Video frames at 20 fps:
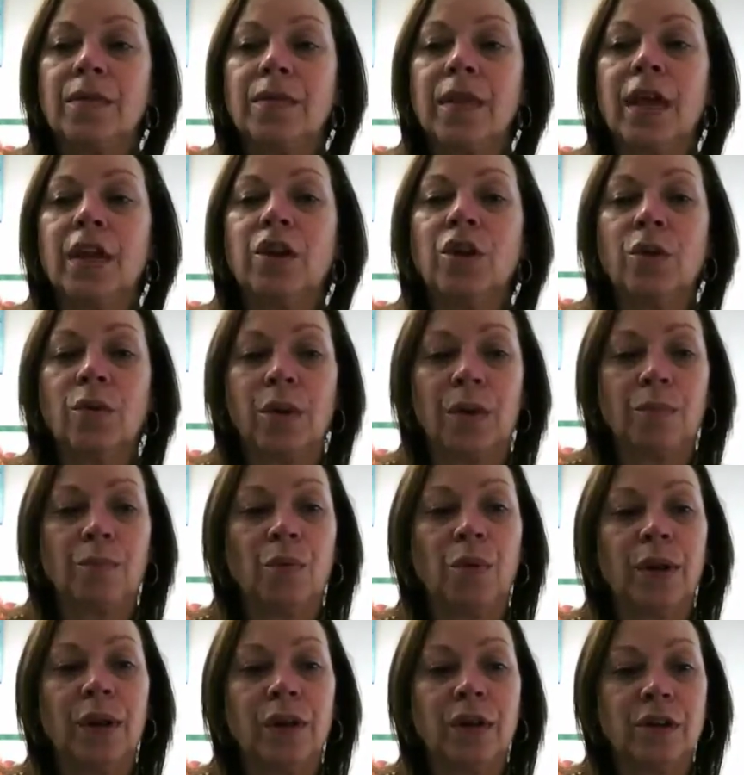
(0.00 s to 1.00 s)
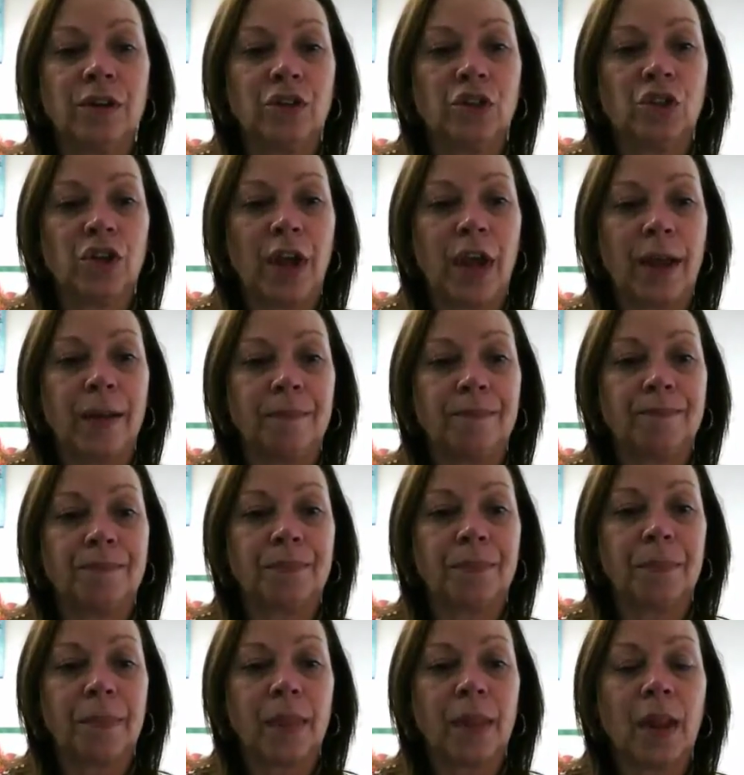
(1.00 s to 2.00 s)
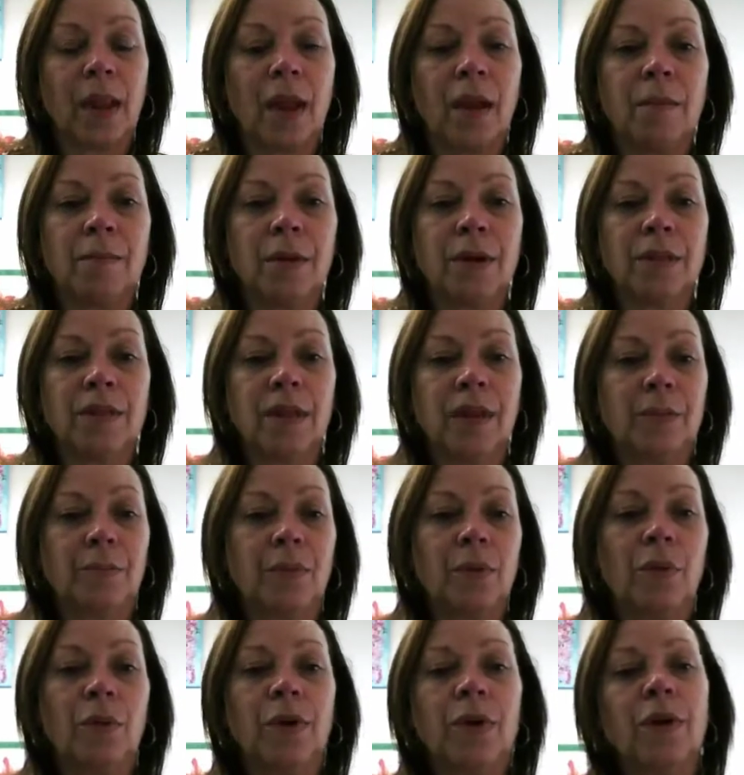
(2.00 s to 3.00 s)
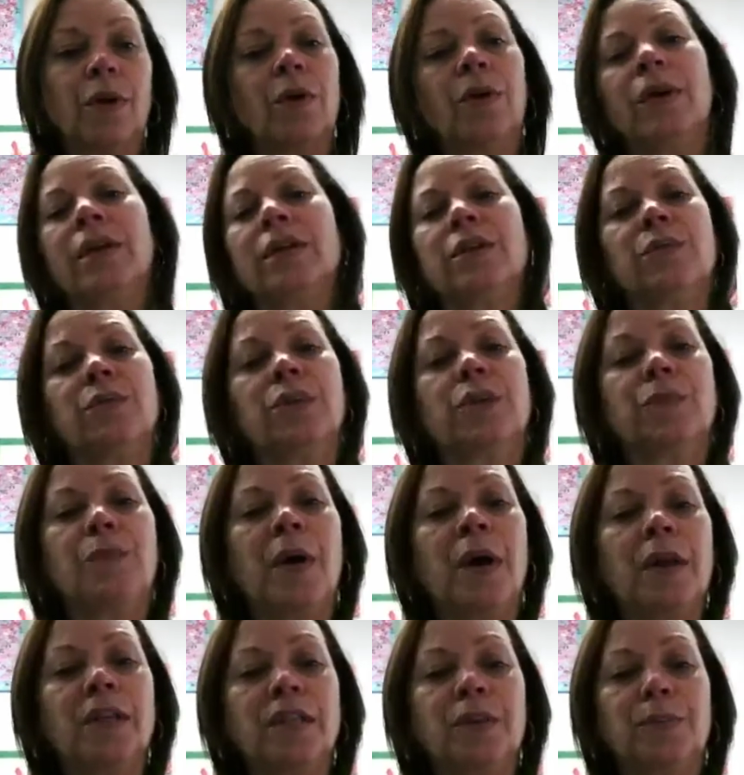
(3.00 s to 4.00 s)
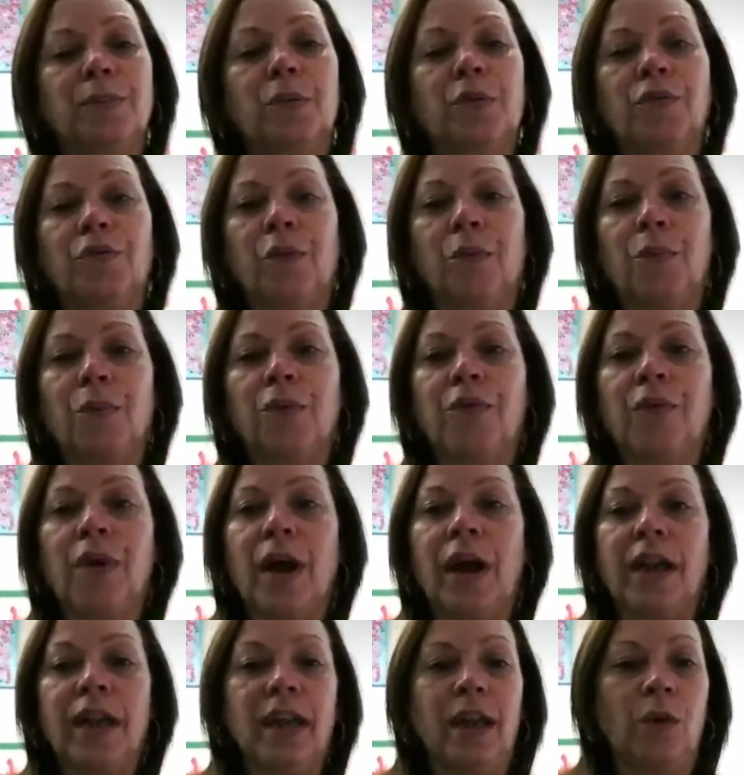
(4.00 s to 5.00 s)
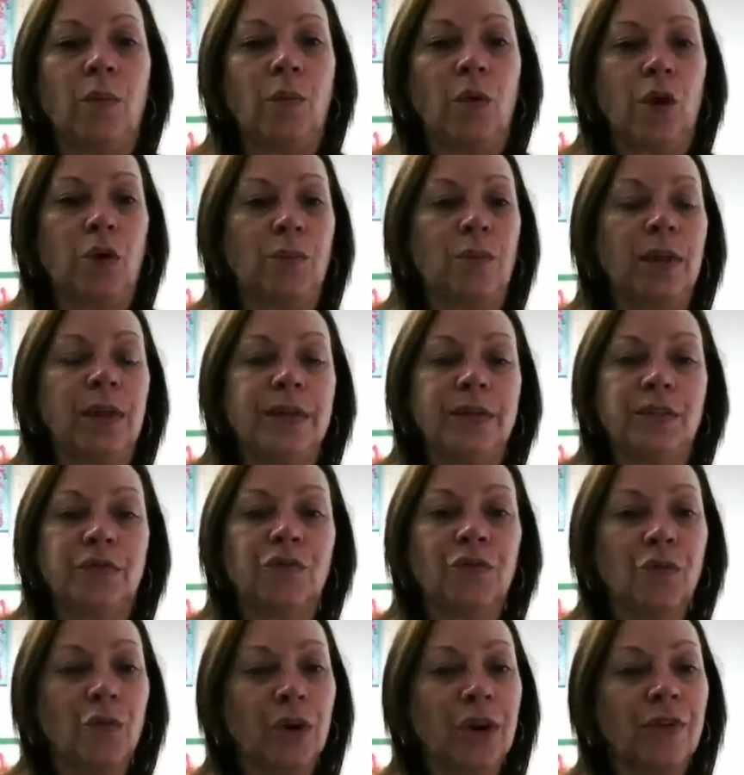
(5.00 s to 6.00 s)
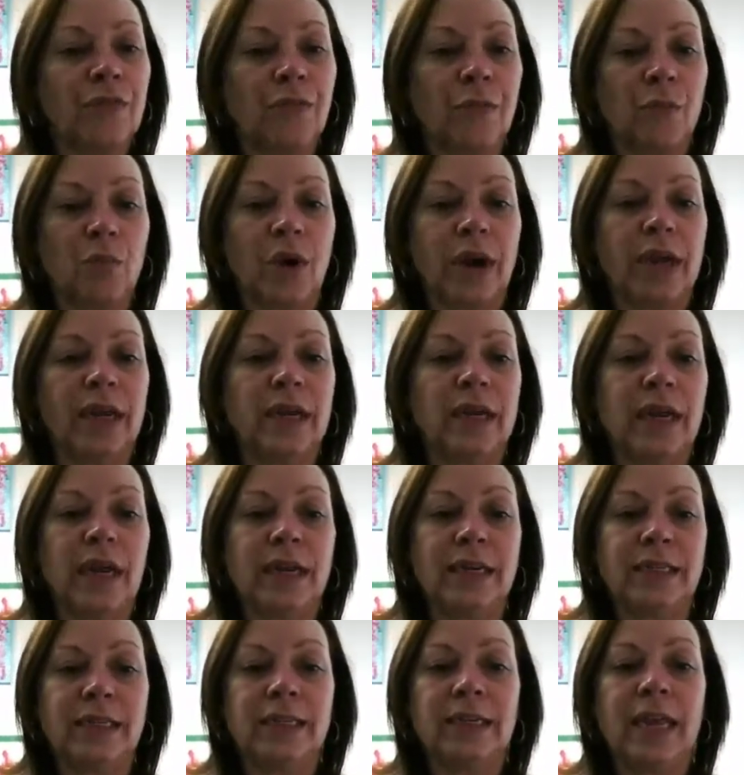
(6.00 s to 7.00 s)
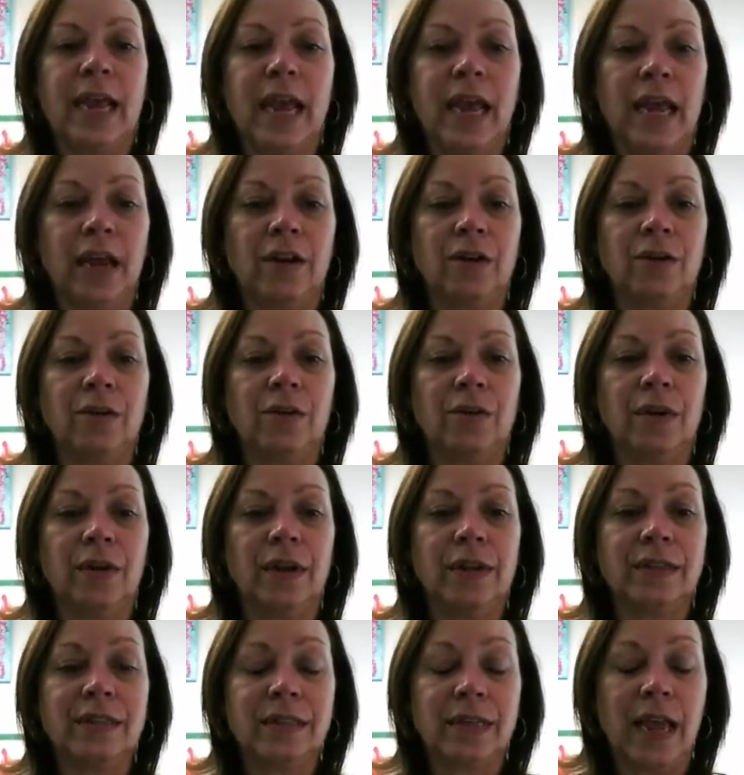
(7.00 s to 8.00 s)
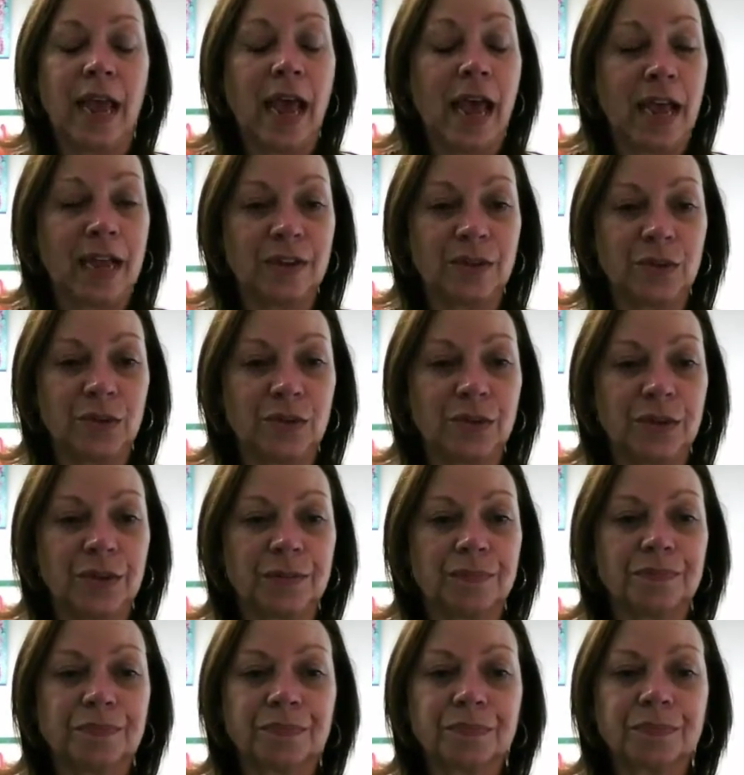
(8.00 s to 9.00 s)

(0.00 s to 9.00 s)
then you're in pretty good shape. But the employer is responsible for providing a workplace free from recognized hazards,